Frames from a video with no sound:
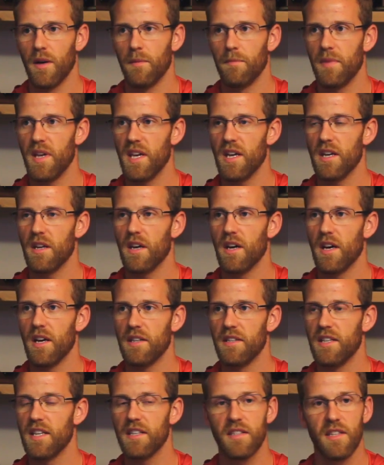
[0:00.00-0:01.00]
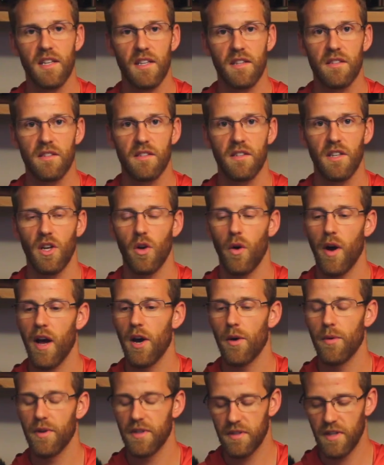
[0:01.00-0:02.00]
Being a distance, you know, I
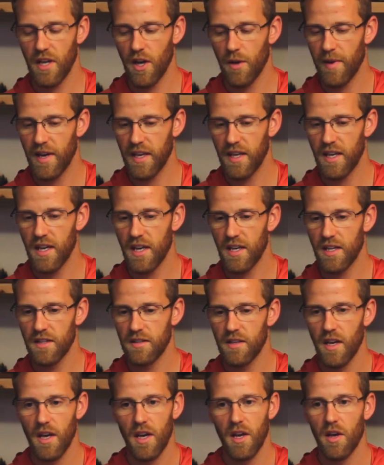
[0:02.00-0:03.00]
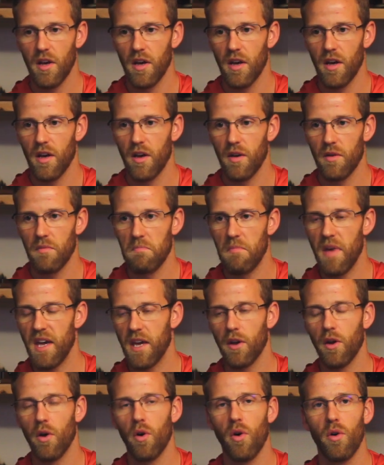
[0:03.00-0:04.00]
always tell my kids,
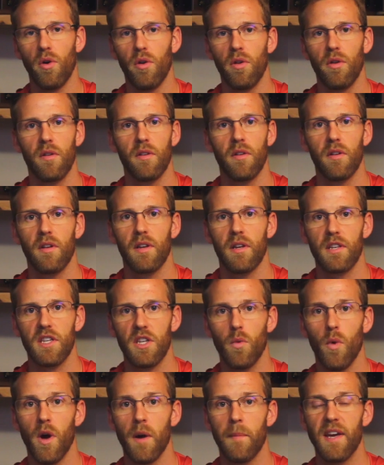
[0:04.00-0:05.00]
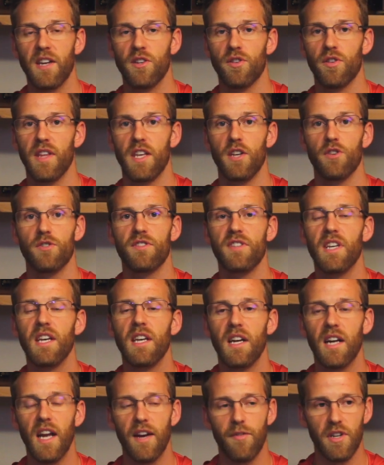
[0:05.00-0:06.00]
make a goal. You want to make sure that you're
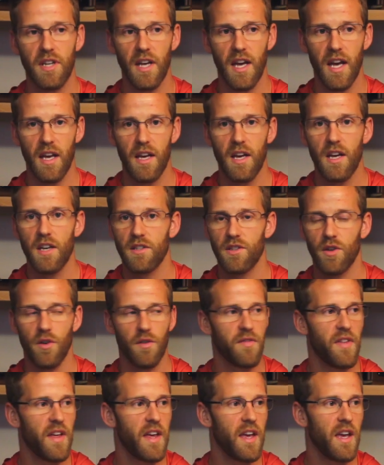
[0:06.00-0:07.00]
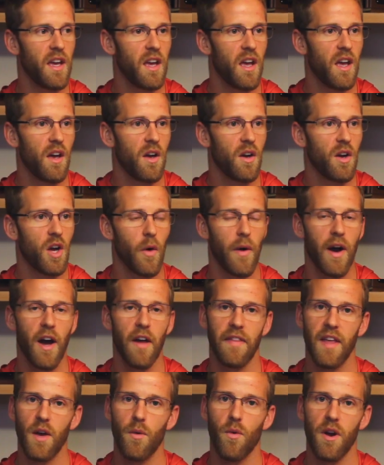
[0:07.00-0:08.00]
seeing it every day. So if they go out
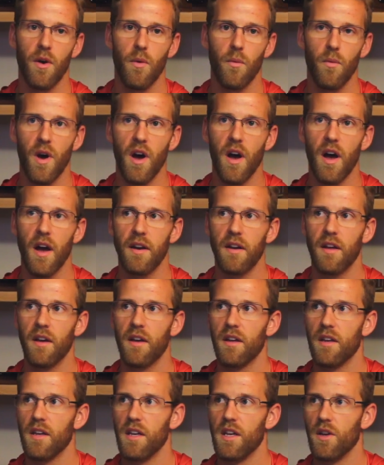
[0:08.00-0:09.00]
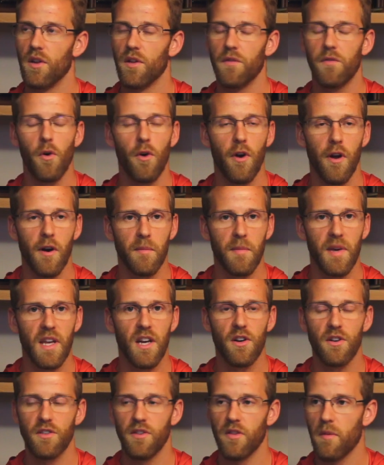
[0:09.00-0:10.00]
and they want to run, you know, the 400
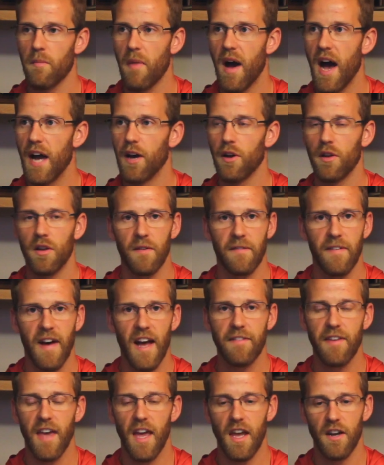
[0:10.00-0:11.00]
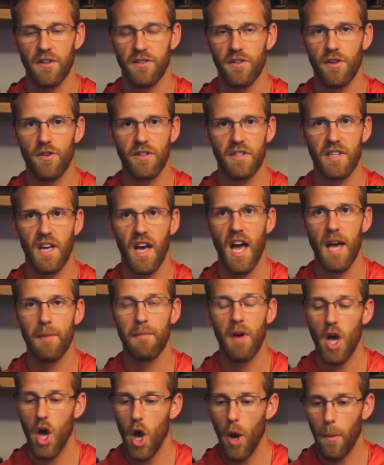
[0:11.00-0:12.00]
meters or the mile or the 5K in a certain time,
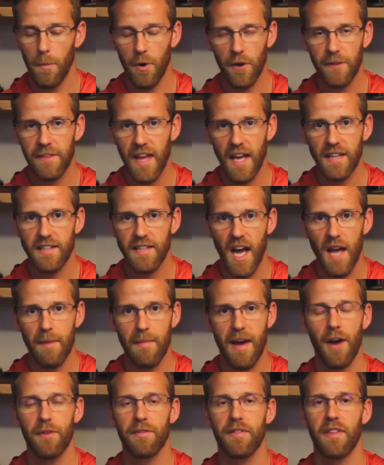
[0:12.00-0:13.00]
put that time out